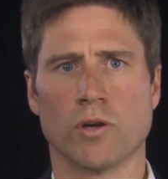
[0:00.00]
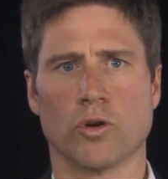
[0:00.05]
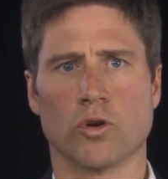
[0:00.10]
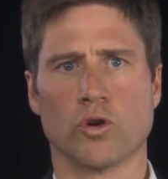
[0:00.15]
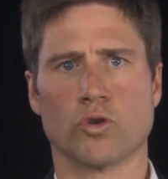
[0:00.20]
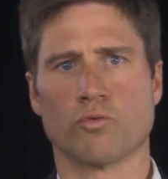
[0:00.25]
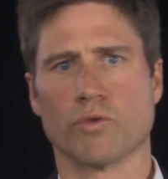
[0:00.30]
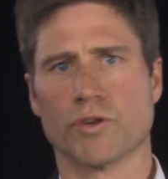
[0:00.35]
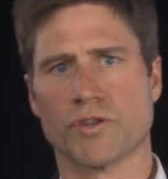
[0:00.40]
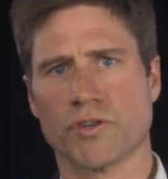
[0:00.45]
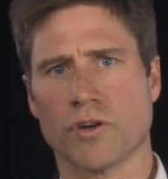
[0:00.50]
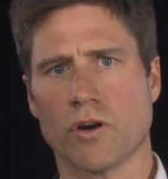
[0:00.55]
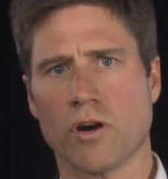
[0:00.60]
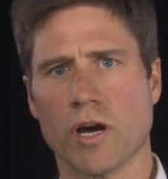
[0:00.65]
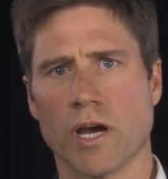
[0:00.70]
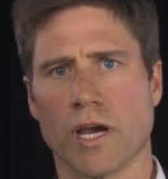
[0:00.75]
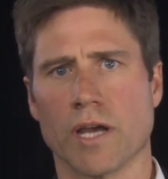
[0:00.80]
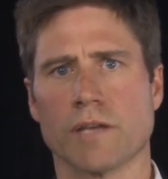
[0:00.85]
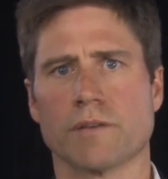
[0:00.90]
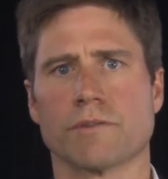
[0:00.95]
or
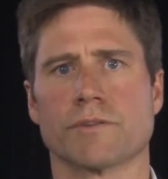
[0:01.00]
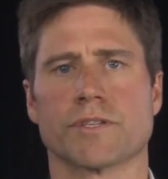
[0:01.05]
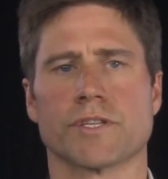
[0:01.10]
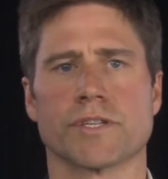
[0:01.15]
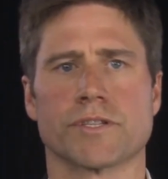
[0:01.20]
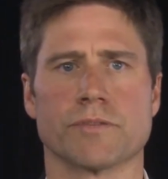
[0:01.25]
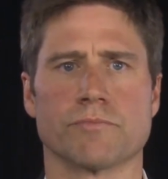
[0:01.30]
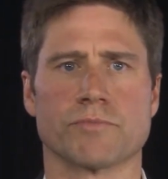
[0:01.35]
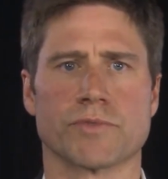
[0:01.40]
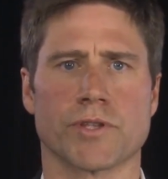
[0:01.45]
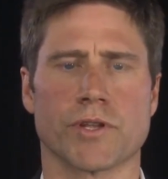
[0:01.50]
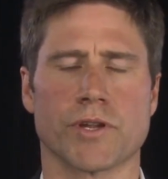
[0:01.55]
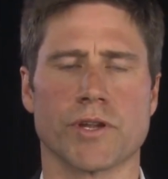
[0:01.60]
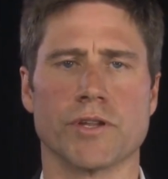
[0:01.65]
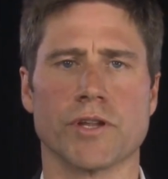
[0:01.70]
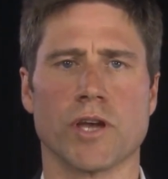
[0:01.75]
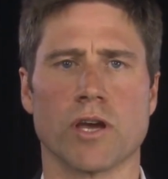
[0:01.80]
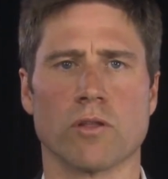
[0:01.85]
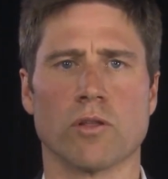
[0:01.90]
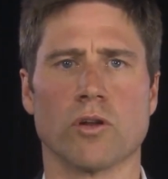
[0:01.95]
retire systems that
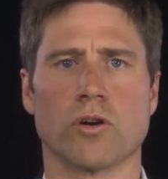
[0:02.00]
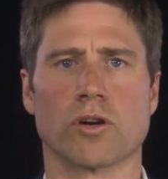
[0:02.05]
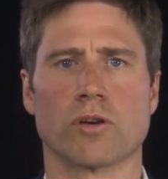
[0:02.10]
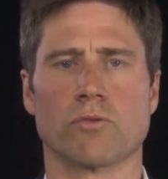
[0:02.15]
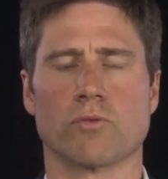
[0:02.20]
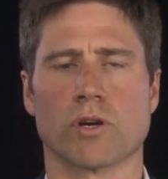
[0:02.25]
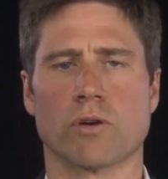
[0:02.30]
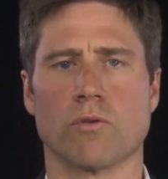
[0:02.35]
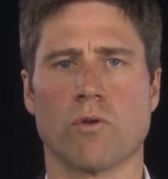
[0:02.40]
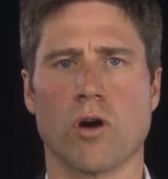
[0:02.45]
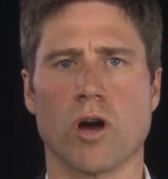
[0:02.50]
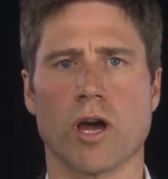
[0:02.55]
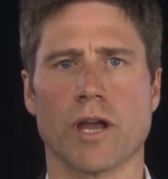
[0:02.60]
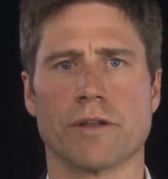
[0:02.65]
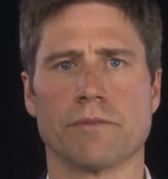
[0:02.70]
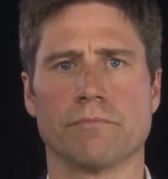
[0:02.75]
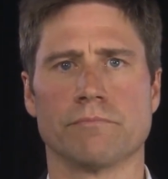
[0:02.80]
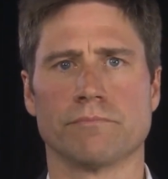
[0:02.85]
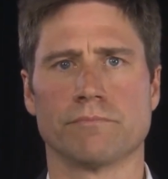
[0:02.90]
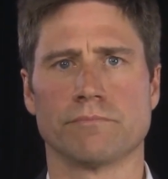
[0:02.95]
are no longer
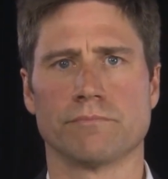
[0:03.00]
required.